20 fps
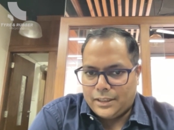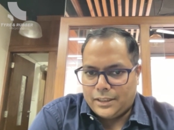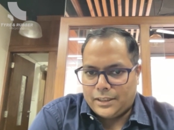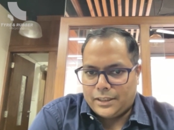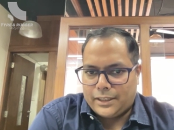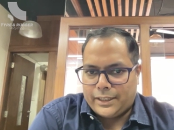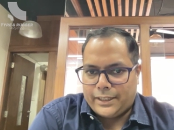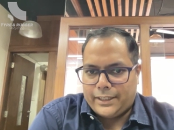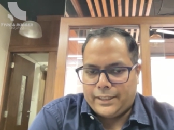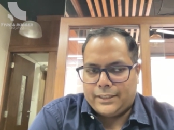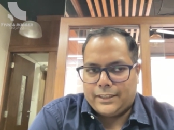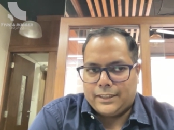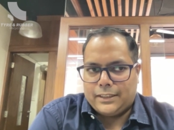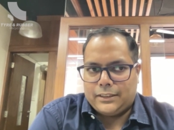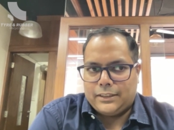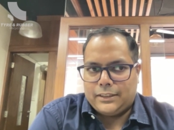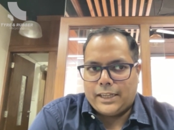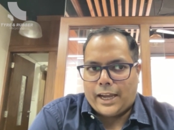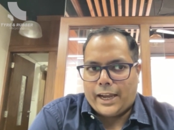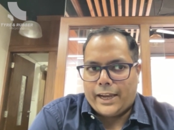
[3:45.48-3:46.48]
right?
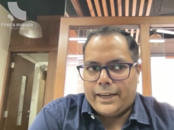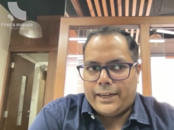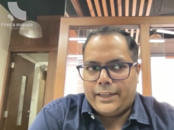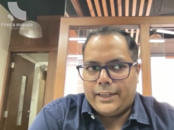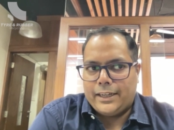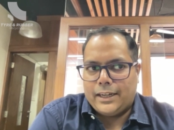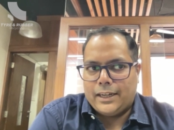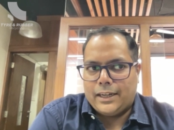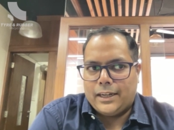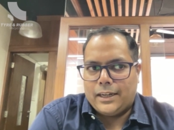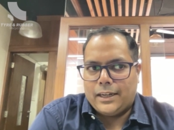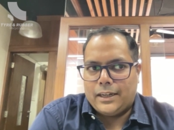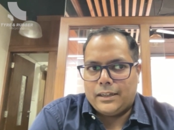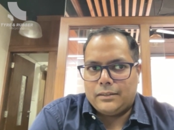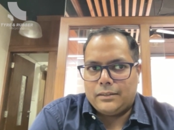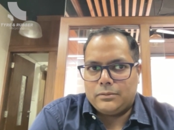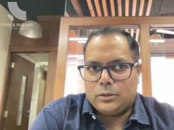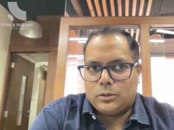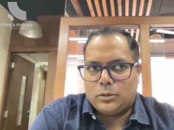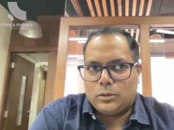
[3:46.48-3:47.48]
The idea,
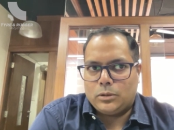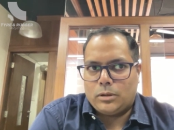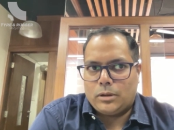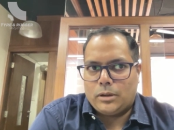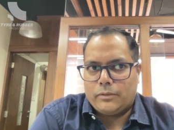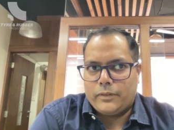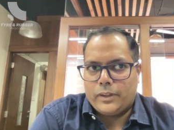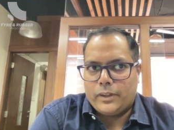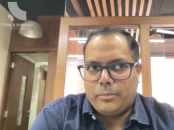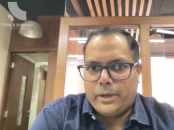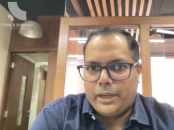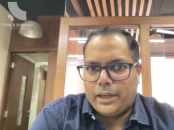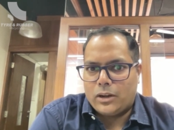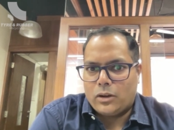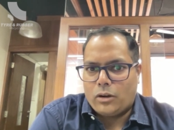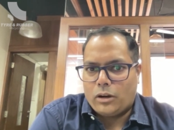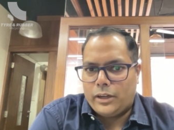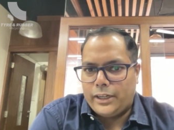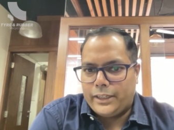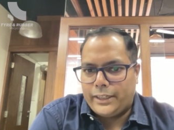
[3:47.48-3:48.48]
you know, we may
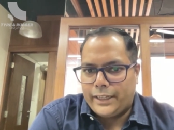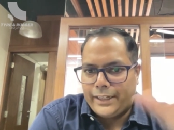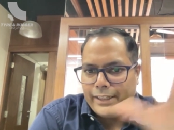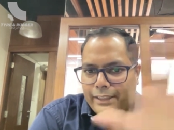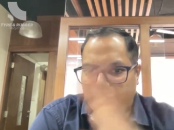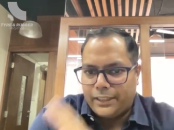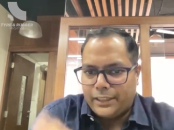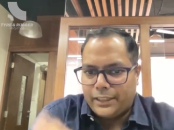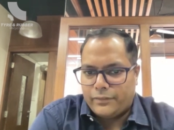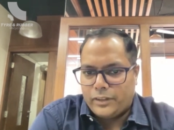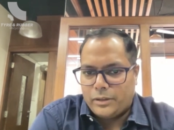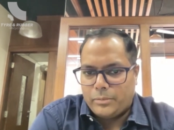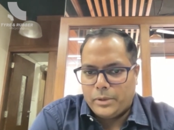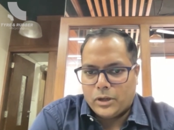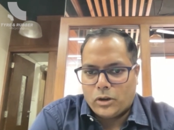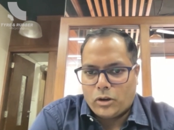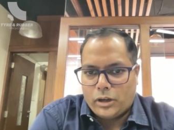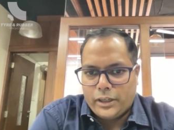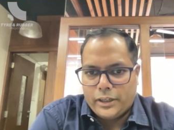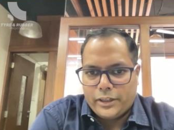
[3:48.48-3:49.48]
call it anything. We
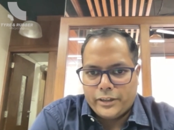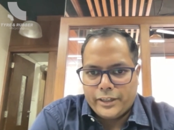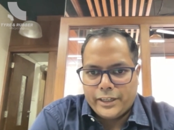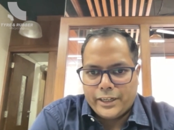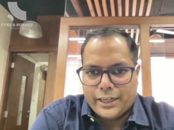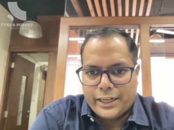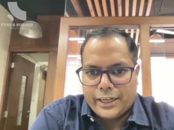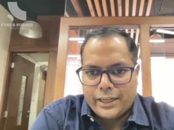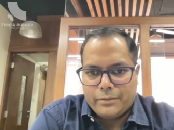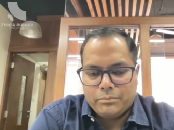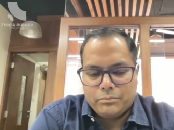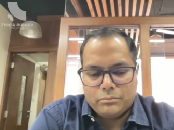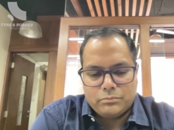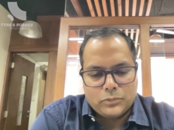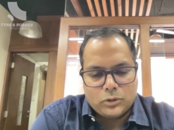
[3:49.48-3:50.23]
may call it reclaim.